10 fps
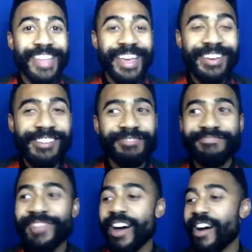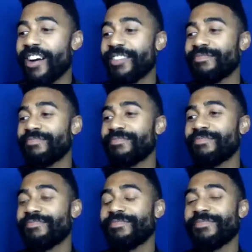thing, why
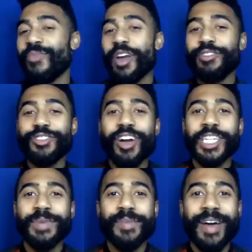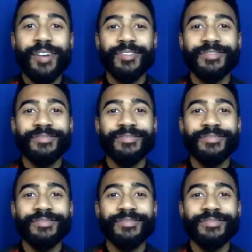don't you talk to me about